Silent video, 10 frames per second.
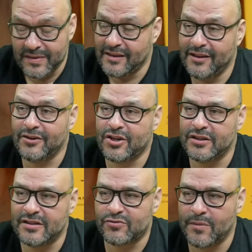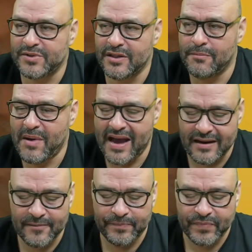little good description in the
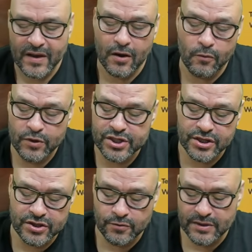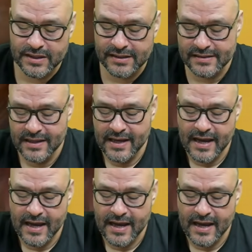back of what you can do with this.